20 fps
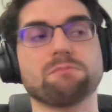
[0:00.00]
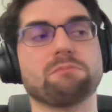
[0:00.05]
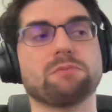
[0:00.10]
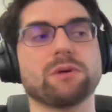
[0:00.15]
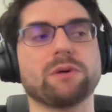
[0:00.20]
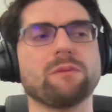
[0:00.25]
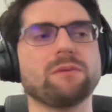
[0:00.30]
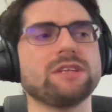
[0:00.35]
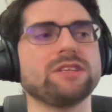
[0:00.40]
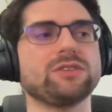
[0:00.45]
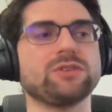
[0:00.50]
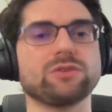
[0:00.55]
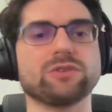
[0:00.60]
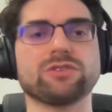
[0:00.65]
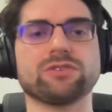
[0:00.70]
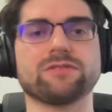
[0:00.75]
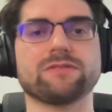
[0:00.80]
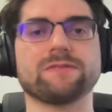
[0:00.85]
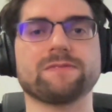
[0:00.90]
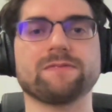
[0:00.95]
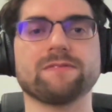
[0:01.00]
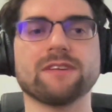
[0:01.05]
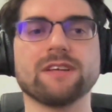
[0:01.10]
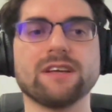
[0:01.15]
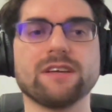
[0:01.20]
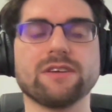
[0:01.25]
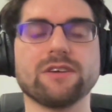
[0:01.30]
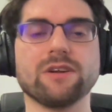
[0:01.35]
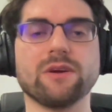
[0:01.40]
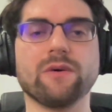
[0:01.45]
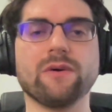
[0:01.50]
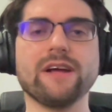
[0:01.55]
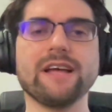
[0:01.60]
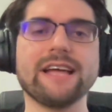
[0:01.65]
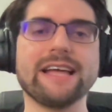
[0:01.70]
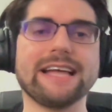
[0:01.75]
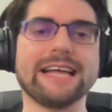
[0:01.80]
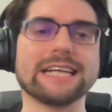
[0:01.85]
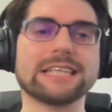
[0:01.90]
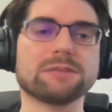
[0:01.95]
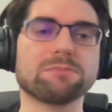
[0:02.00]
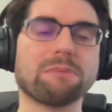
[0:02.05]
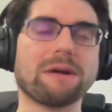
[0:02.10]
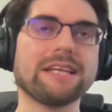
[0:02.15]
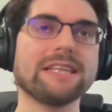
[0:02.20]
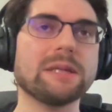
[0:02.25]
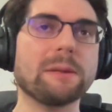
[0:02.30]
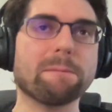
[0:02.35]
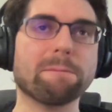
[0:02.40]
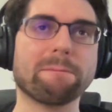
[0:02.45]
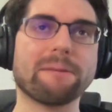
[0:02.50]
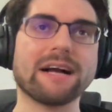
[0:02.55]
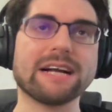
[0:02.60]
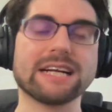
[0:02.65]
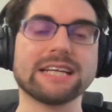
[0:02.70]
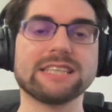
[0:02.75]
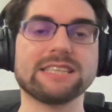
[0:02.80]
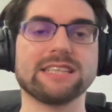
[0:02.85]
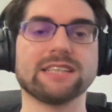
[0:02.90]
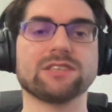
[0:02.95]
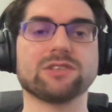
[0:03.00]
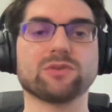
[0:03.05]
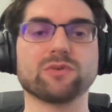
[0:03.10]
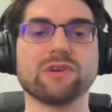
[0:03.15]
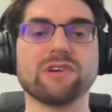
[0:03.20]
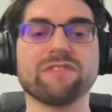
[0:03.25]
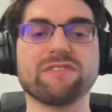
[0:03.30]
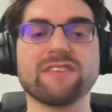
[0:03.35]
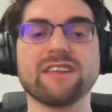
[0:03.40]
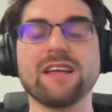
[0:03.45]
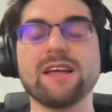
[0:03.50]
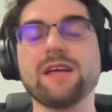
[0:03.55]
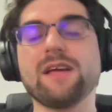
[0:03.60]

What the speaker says: Probably just, expand the package.swift.